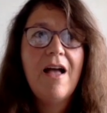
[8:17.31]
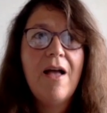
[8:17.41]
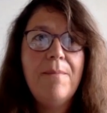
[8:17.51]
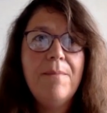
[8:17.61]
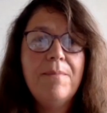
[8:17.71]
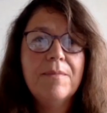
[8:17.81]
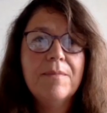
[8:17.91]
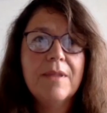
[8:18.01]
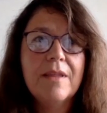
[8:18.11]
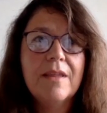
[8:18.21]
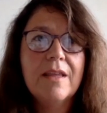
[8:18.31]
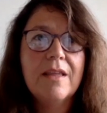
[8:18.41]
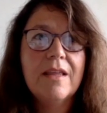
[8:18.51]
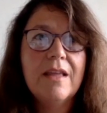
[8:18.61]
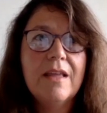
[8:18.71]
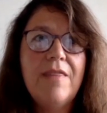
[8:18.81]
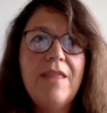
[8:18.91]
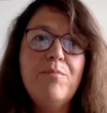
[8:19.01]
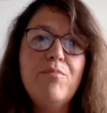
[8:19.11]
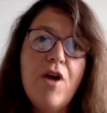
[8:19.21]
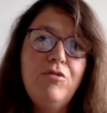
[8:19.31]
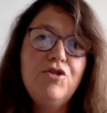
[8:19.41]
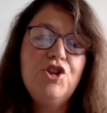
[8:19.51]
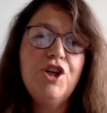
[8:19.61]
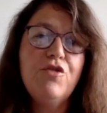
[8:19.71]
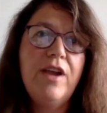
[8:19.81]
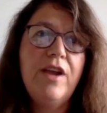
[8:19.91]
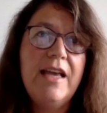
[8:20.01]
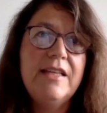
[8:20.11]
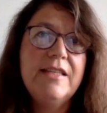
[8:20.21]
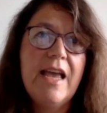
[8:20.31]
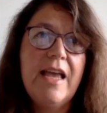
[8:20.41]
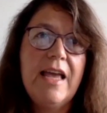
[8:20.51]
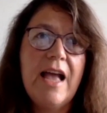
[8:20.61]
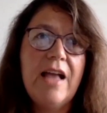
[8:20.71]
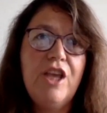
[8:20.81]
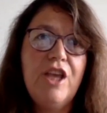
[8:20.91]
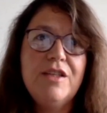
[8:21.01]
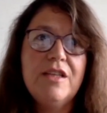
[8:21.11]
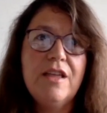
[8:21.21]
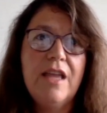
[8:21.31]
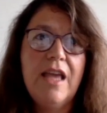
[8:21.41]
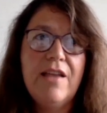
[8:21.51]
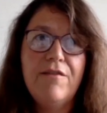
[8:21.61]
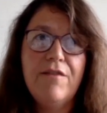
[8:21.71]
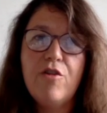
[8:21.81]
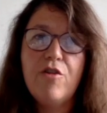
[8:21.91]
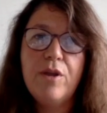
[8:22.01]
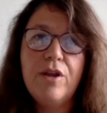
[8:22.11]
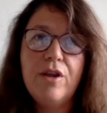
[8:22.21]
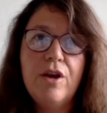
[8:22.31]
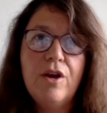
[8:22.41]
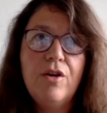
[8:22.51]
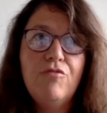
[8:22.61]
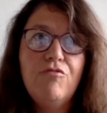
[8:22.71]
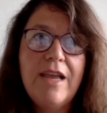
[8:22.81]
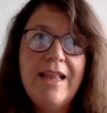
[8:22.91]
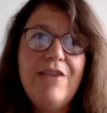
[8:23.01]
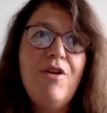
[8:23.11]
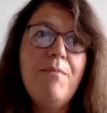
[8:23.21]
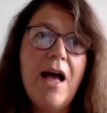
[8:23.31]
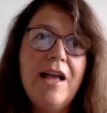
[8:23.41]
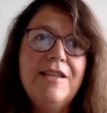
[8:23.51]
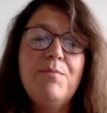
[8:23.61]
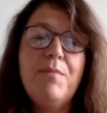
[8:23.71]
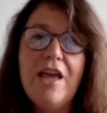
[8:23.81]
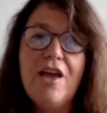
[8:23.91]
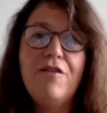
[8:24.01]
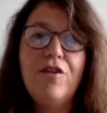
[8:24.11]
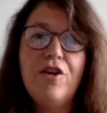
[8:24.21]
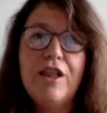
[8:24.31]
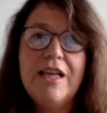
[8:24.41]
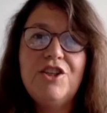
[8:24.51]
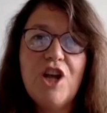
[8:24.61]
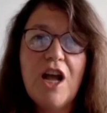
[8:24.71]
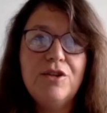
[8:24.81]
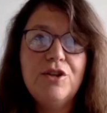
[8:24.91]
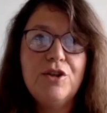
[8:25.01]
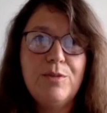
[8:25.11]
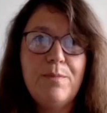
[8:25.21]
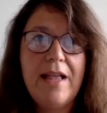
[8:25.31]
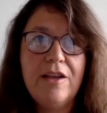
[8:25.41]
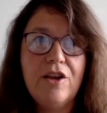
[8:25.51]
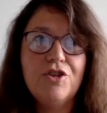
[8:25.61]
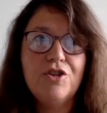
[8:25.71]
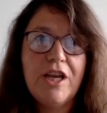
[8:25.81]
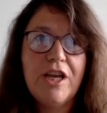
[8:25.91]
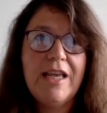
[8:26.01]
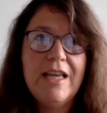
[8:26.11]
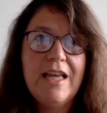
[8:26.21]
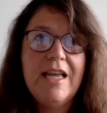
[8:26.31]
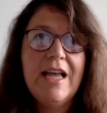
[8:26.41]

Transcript: And the approach to creating and using a thinking environment really reminded me of early childhood pedagogy.